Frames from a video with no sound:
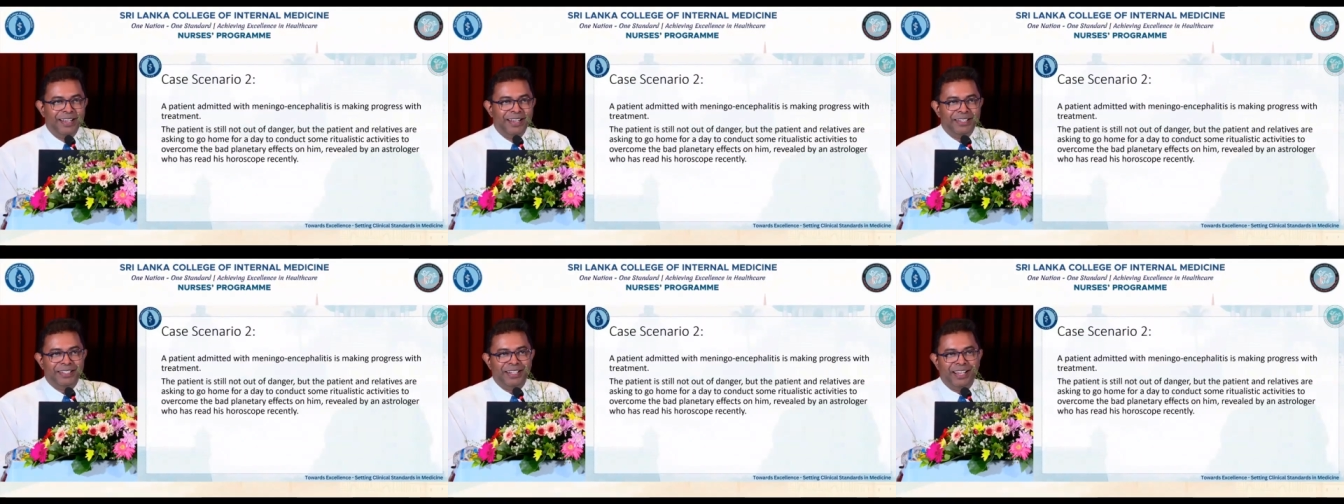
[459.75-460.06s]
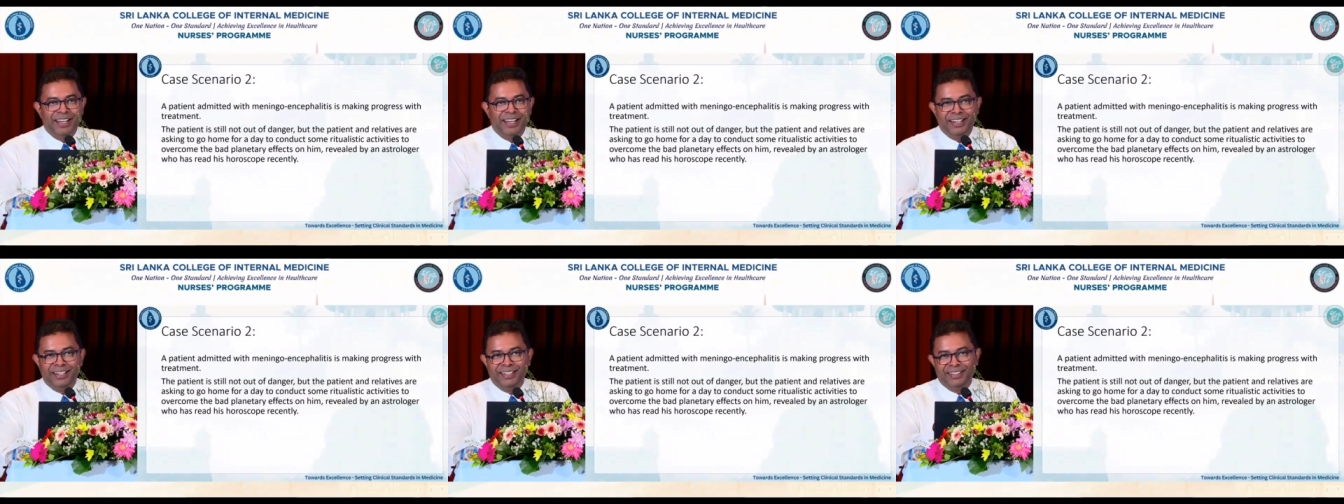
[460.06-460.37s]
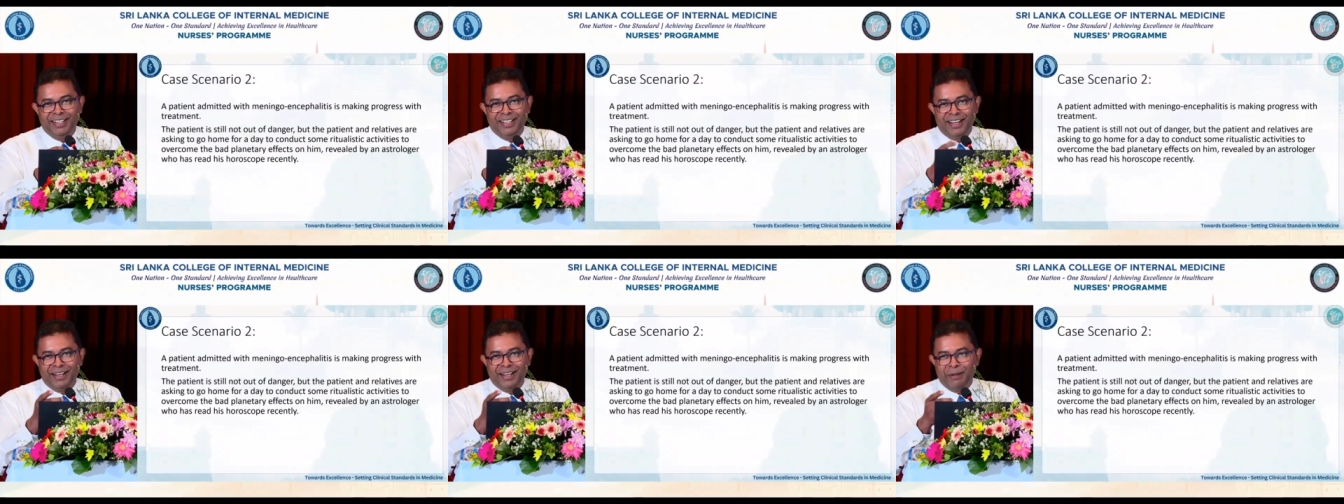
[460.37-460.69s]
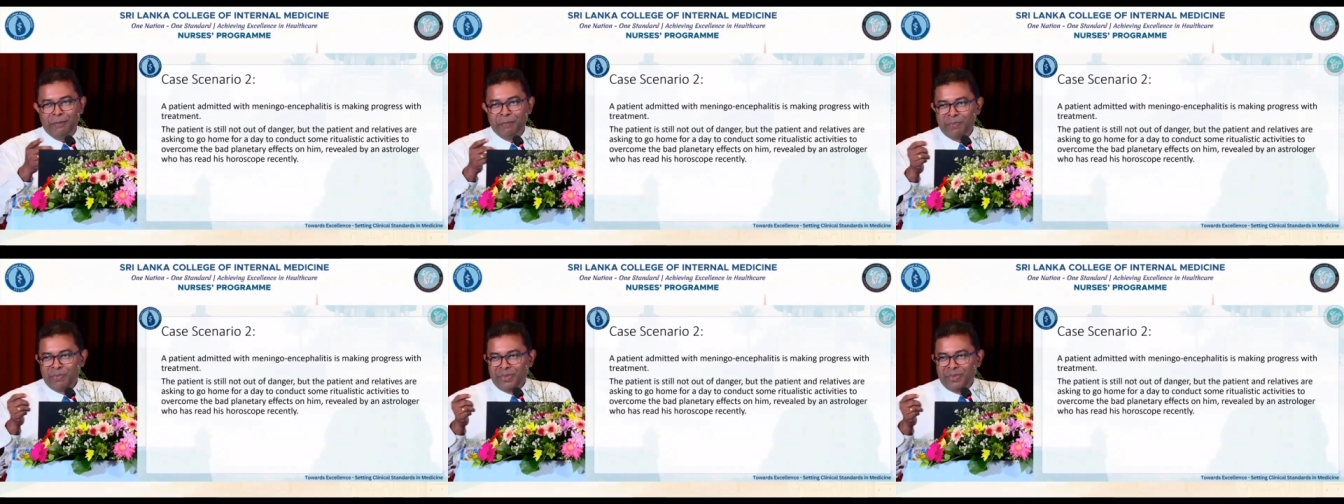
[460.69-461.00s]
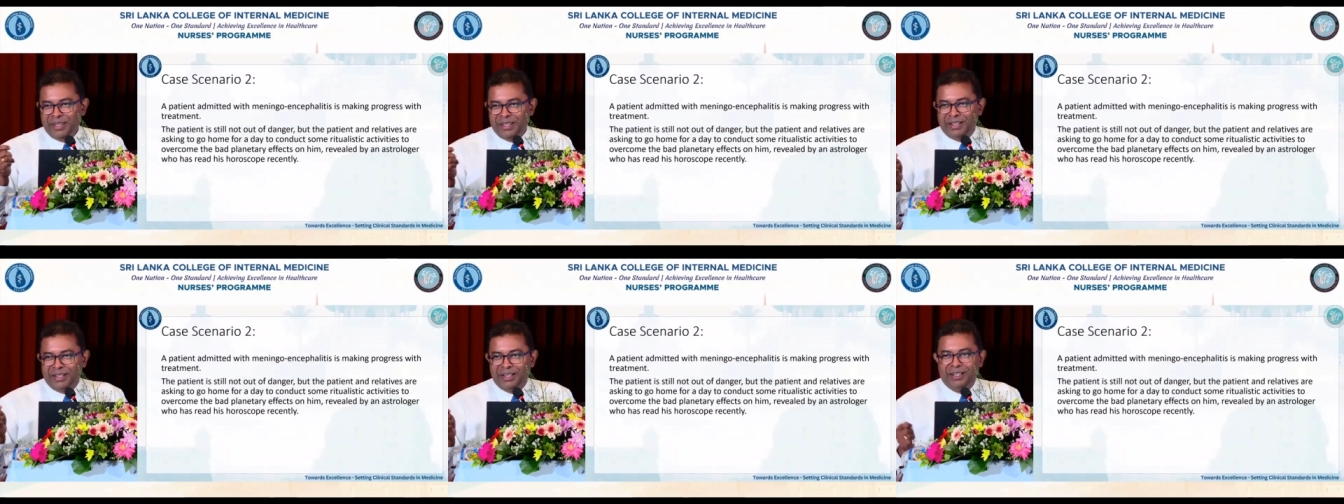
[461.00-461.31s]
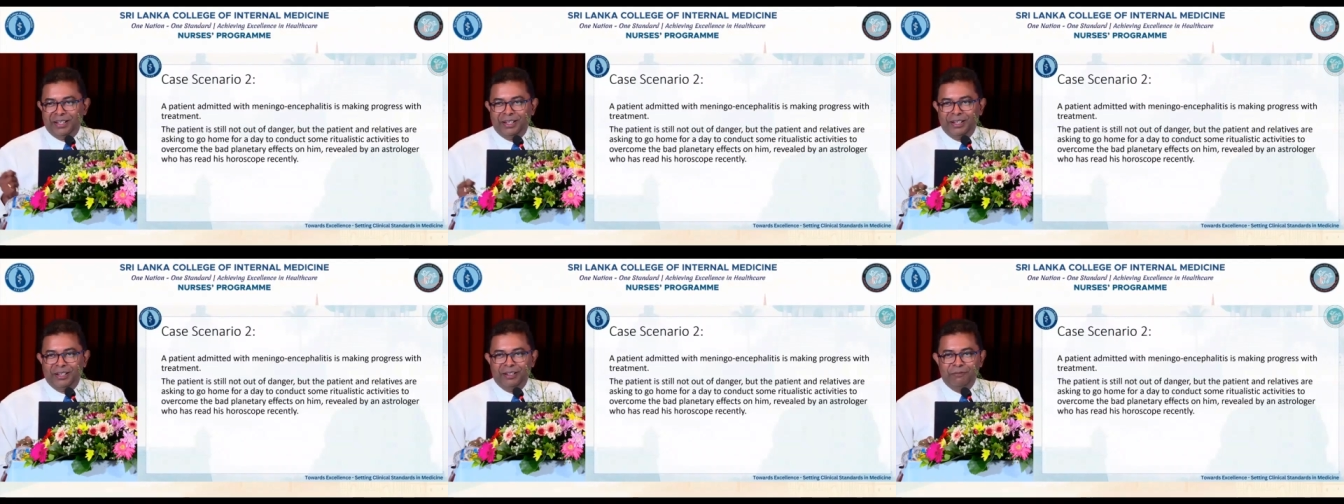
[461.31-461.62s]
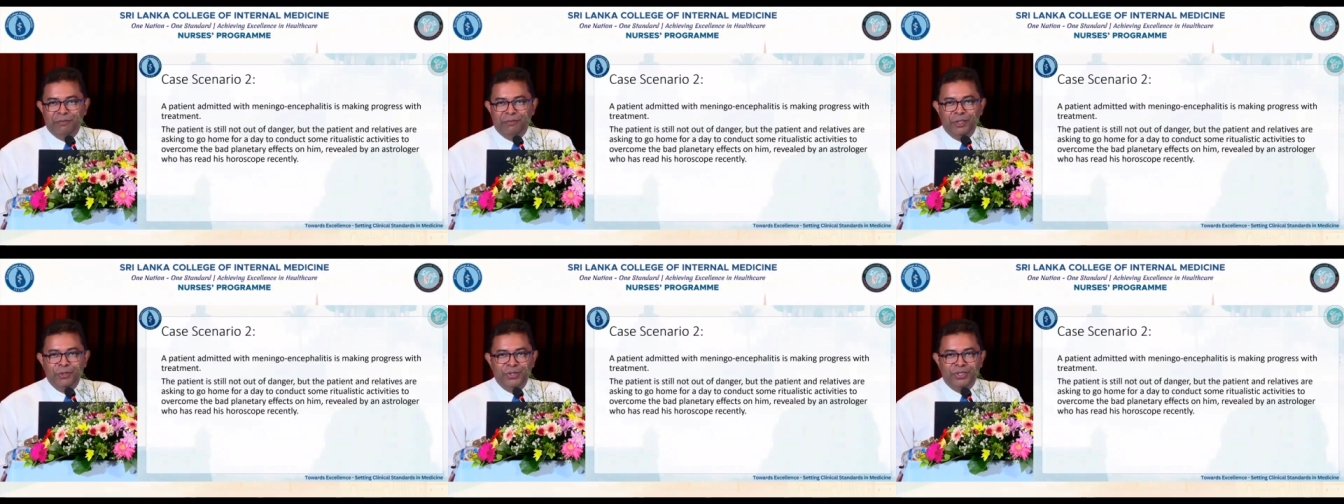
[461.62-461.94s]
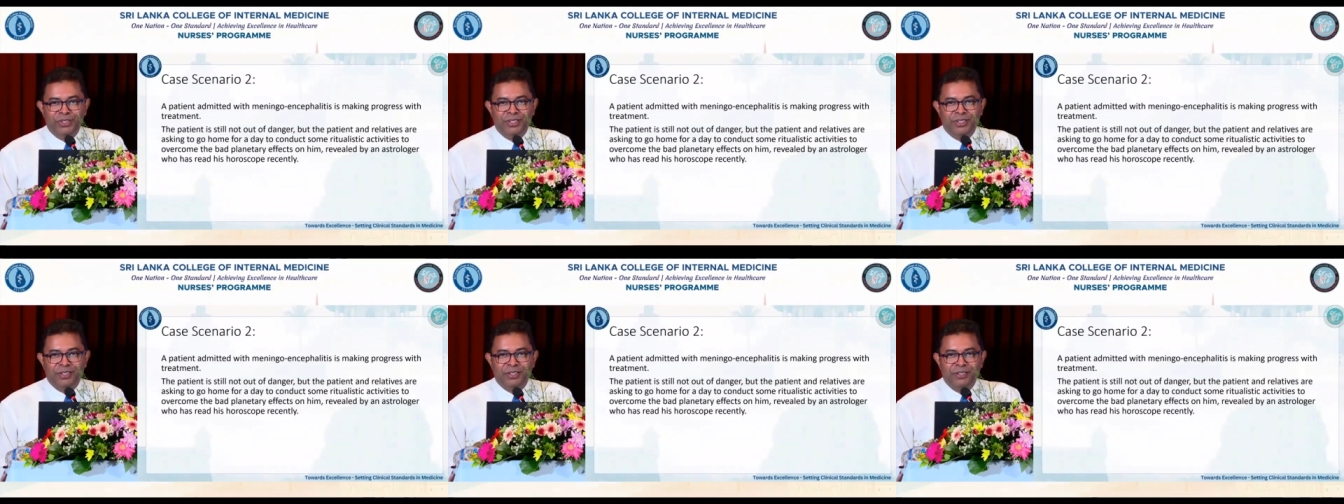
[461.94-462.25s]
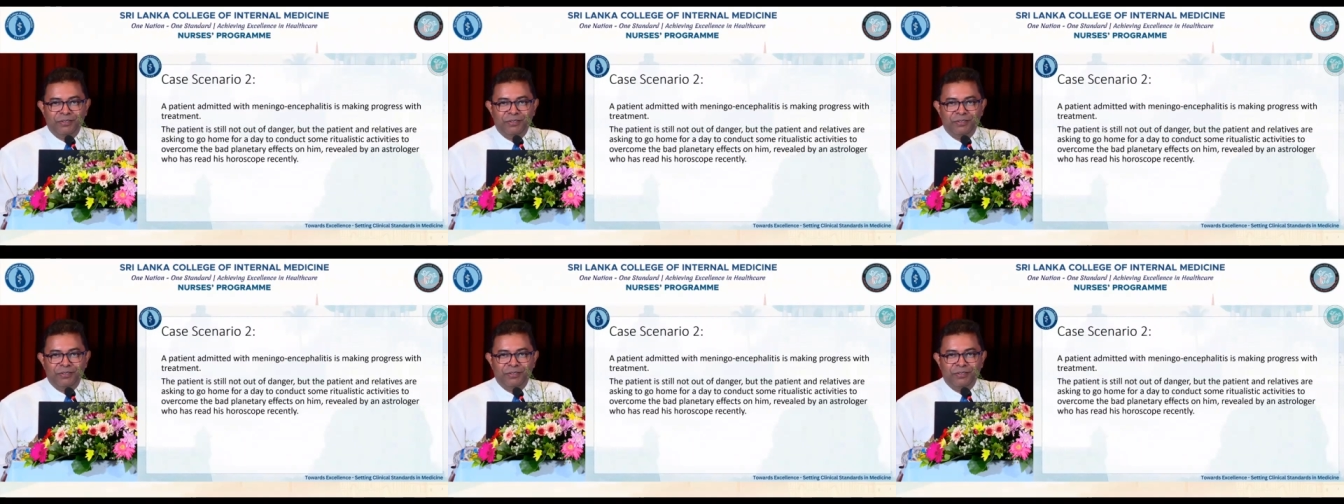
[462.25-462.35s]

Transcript: sharing their views.